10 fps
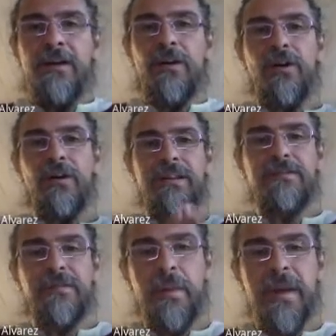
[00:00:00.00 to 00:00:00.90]
all the
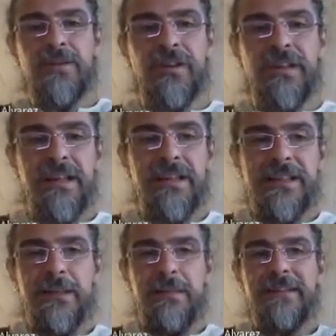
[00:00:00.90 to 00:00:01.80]
information in the
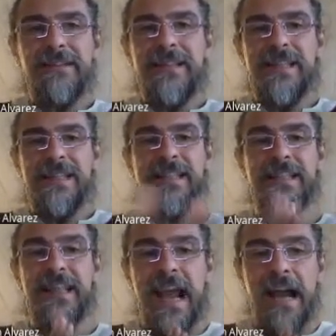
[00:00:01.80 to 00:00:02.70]
density matrix is in
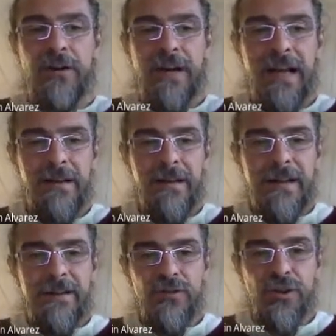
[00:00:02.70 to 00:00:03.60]
the diagonal,
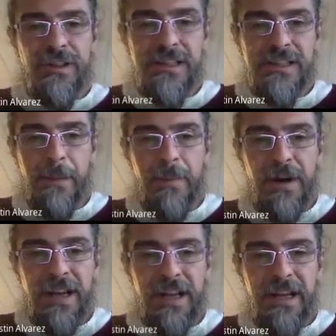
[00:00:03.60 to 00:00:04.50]
so this is a
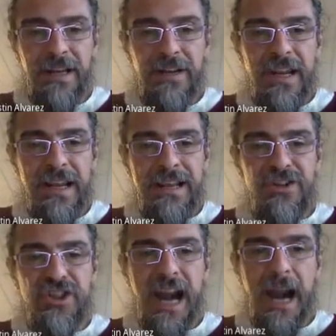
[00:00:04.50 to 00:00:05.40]
very
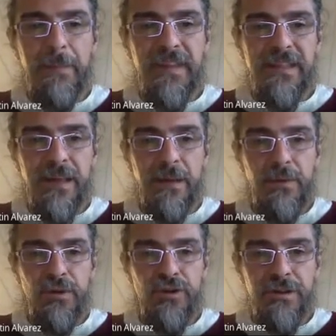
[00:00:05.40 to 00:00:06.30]
sharp
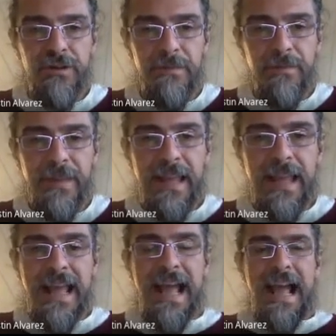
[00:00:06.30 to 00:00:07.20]
distribution.
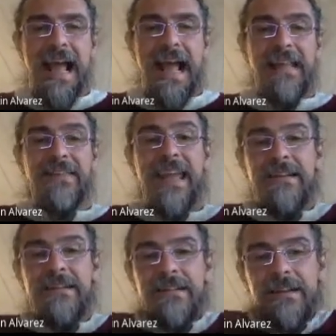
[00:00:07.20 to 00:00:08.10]

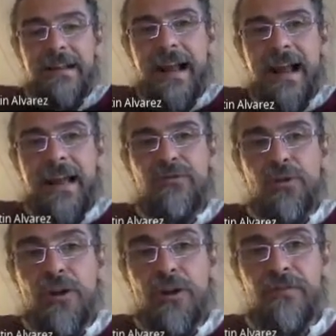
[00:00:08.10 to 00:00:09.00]
Then I
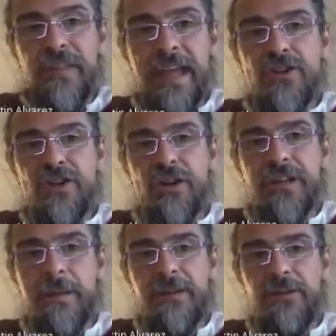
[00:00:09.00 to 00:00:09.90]
turn on the H0
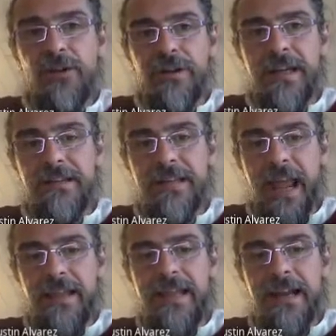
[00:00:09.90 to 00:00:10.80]
Hamiltonian, the
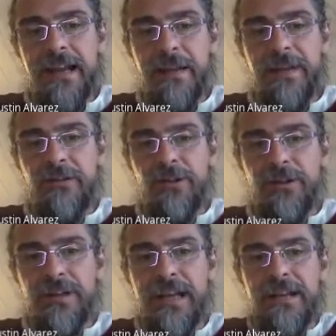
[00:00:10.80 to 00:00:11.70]
ideal
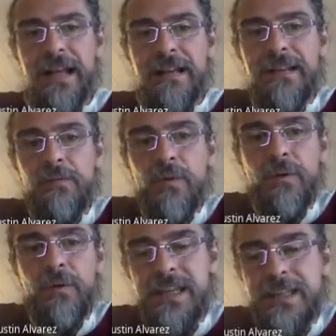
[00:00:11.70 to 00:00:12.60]
Hamiltonian, and then what
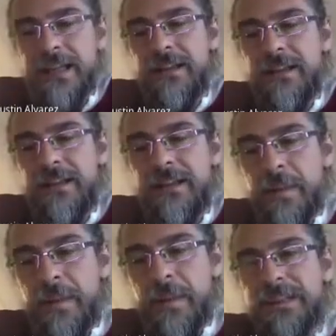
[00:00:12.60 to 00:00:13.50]
we see is that the
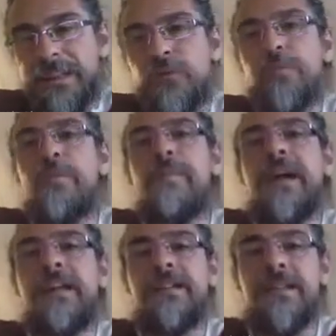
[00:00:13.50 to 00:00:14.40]
information starts to
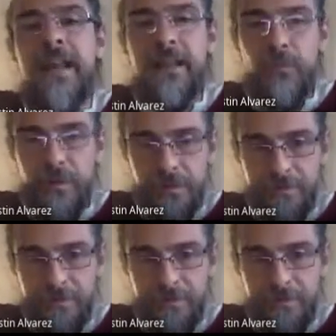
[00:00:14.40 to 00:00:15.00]
propagate in the network.